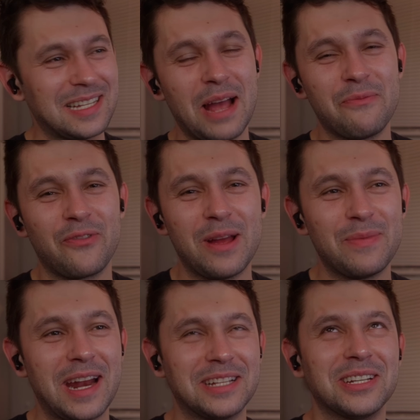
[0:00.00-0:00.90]
time frame
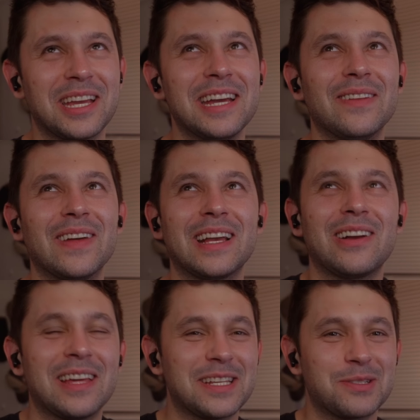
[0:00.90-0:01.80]
that I took it. I'm like,
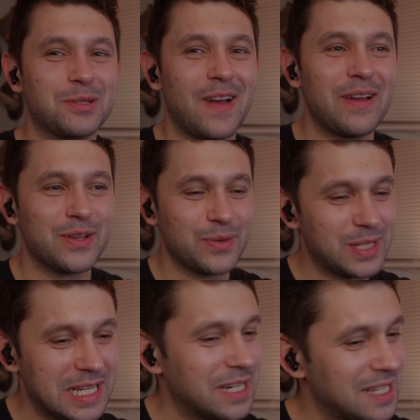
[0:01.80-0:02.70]
okay, this was
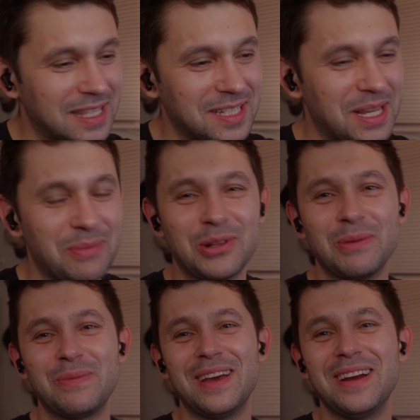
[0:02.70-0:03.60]
517. Is that the same
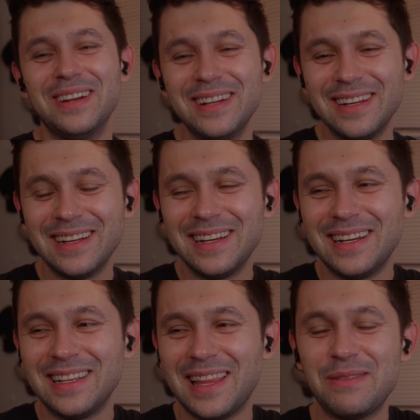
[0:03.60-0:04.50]
clip there?
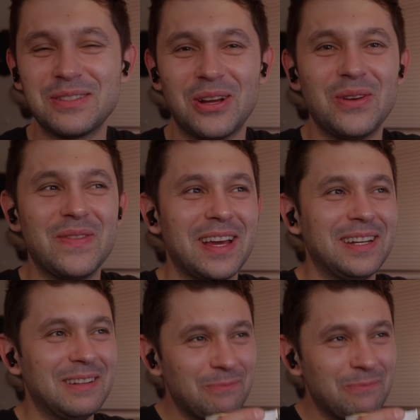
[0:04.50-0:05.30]
Life's hard, man.